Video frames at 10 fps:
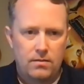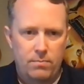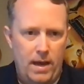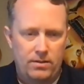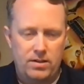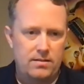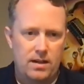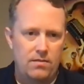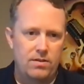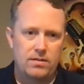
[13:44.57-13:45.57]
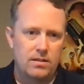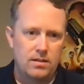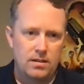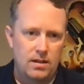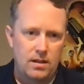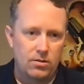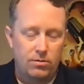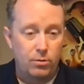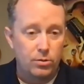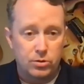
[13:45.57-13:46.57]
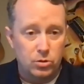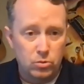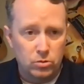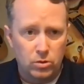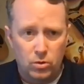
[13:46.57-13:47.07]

battle sites that I visited, either through school